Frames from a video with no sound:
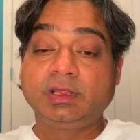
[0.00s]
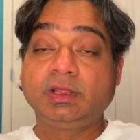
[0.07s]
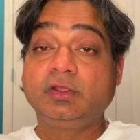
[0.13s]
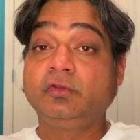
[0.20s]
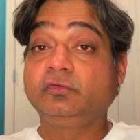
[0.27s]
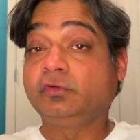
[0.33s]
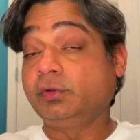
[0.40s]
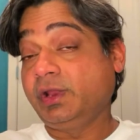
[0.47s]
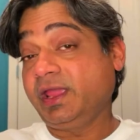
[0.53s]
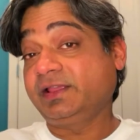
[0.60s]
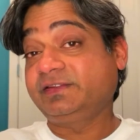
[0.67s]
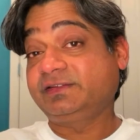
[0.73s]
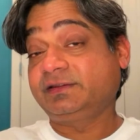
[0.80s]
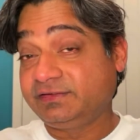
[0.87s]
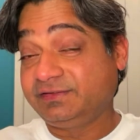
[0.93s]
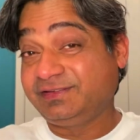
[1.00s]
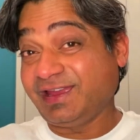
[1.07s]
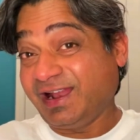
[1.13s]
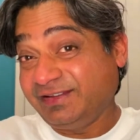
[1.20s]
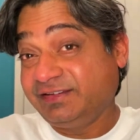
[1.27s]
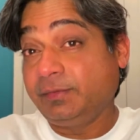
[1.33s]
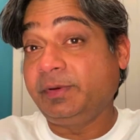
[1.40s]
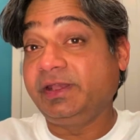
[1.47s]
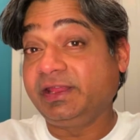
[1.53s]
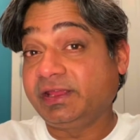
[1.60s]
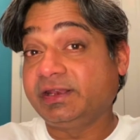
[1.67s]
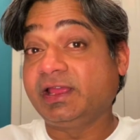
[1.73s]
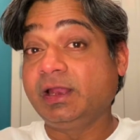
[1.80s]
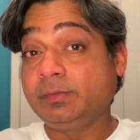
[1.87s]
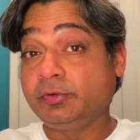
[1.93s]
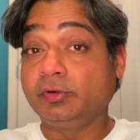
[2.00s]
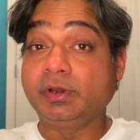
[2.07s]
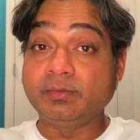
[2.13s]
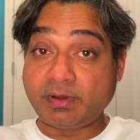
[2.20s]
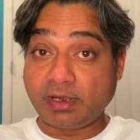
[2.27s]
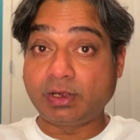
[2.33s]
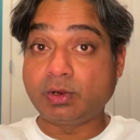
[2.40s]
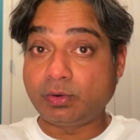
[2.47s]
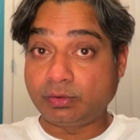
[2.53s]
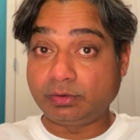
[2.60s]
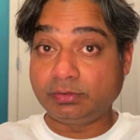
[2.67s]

So next, ChatGPT can help you debug code.